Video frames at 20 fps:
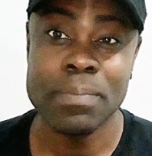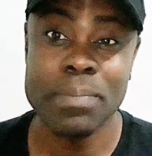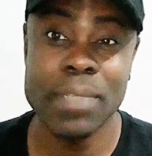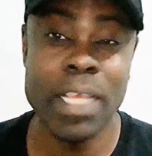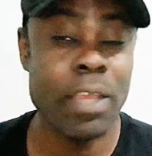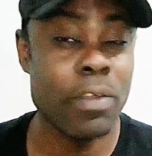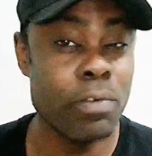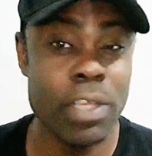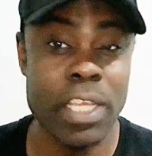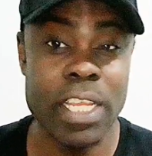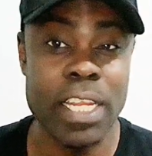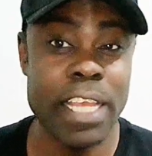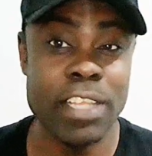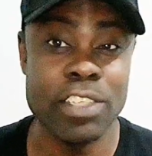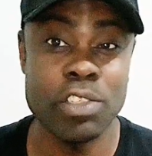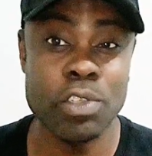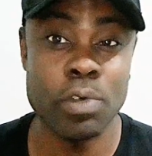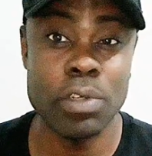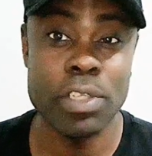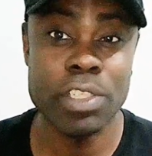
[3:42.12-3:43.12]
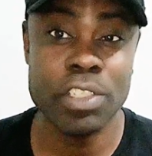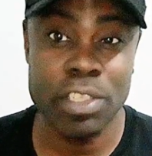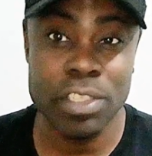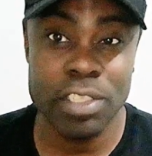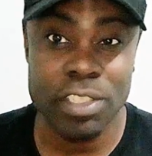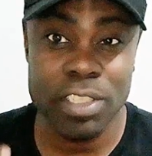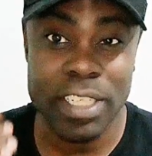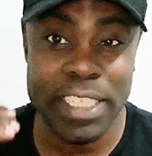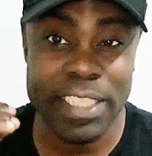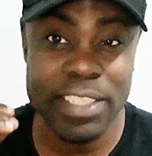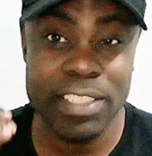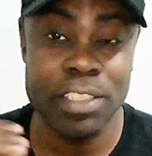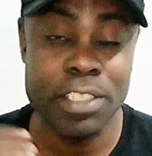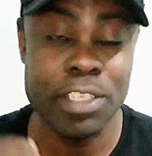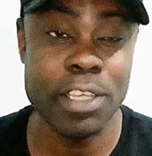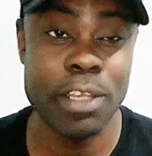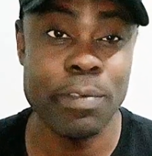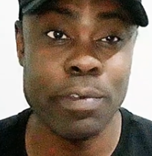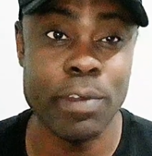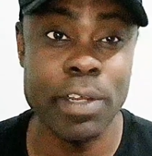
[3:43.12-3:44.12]
Yeah, really and truly. Just listen
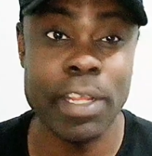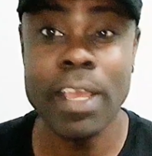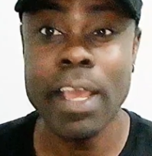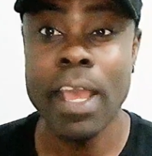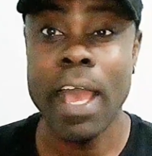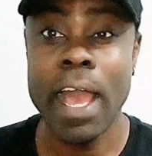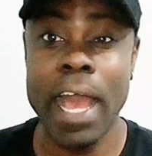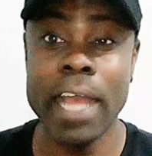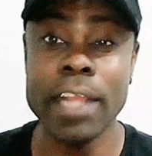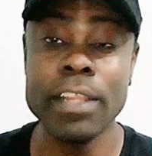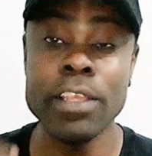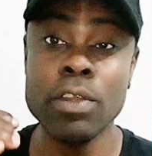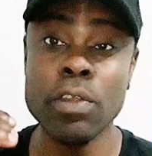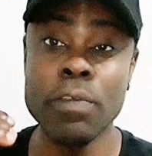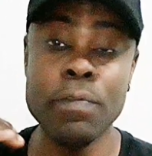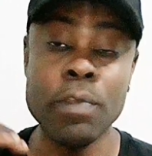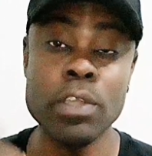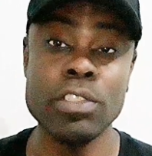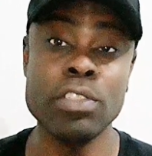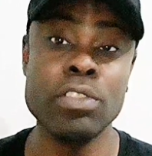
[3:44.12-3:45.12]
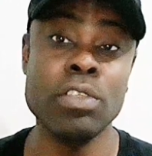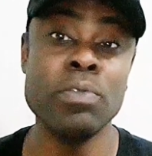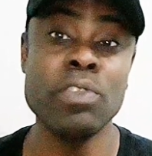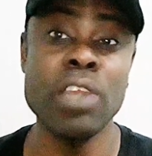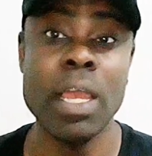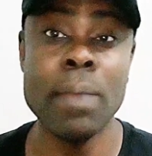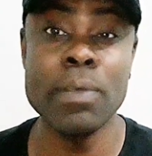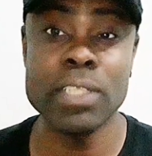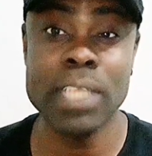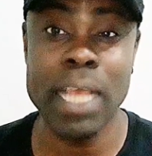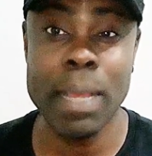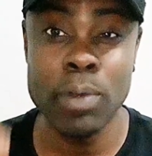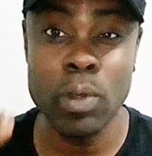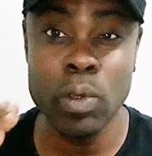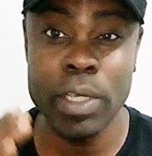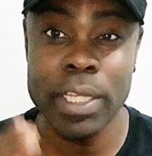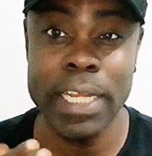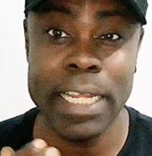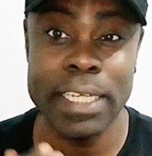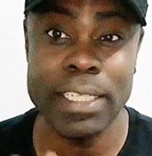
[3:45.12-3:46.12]
carefully. And you know, viewers and subscribers, I'm
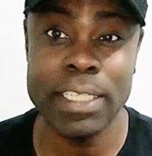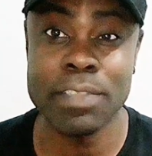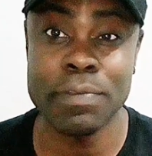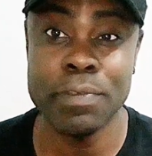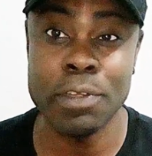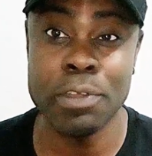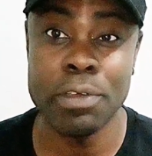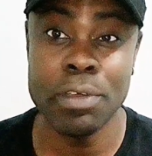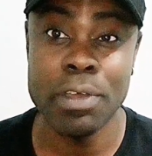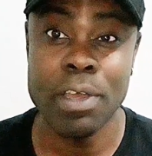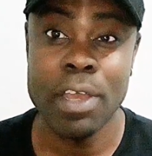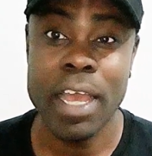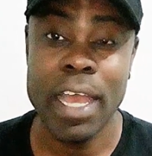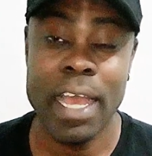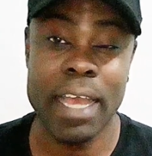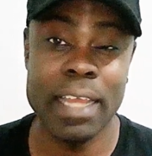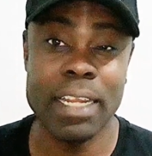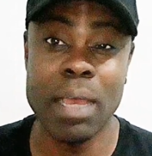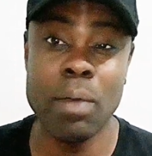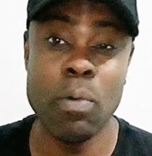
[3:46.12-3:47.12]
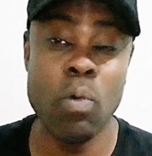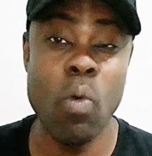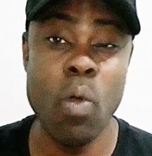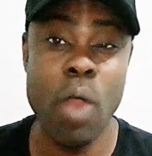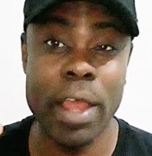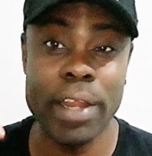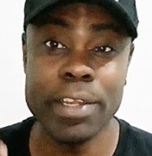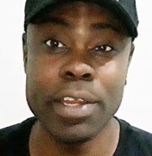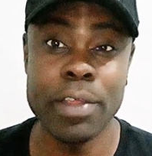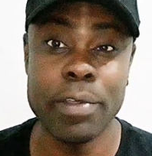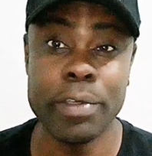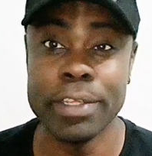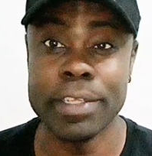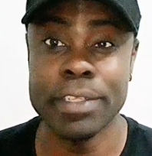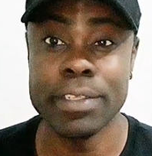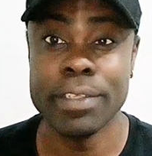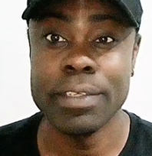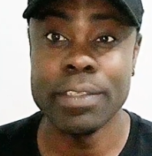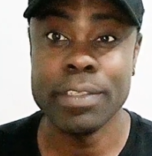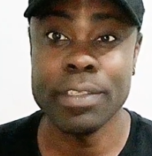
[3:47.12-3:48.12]
looking at this video and I'm
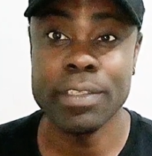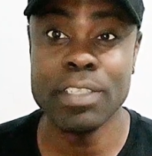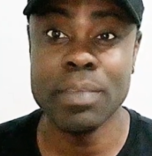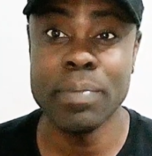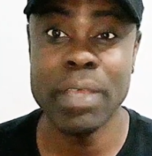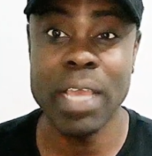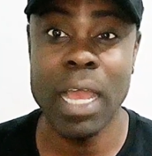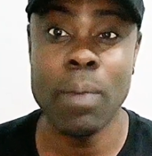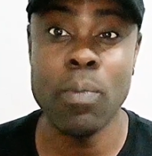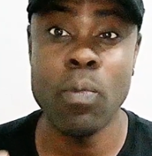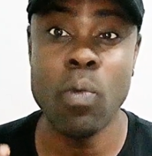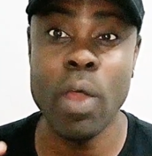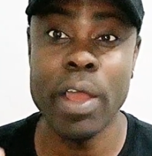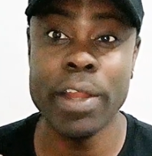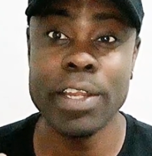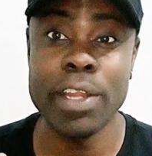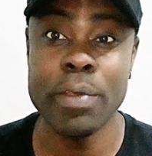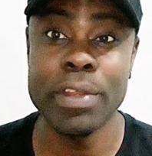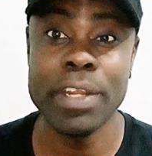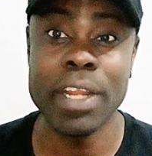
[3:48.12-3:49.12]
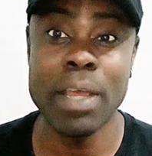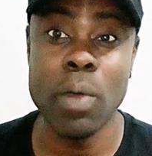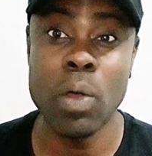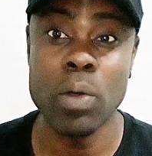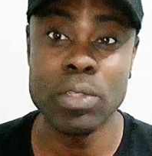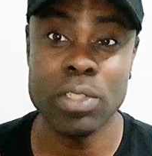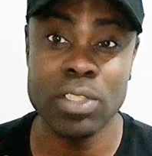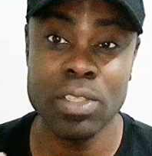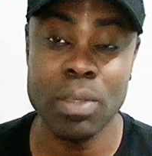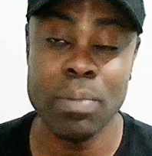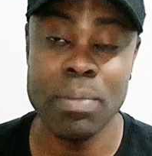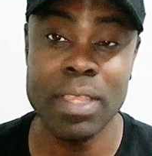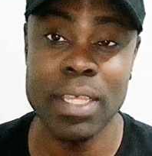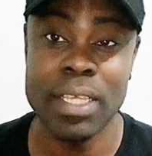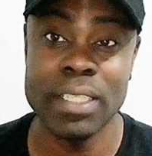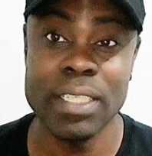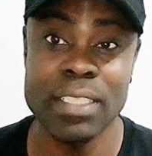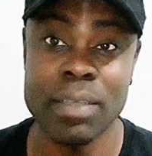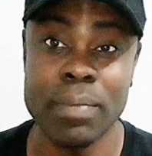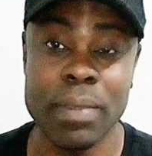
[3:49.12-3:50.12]
wondering. You see me? I'm wondering about some
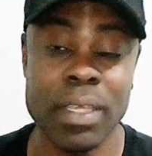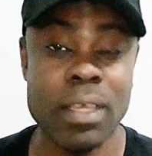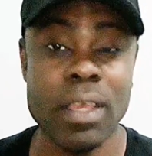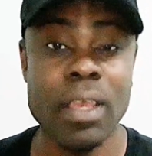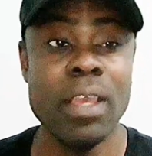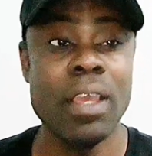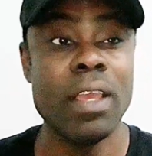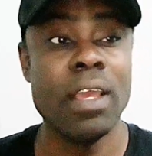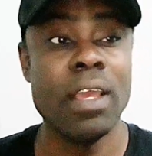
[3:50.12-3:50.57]
things. You see me?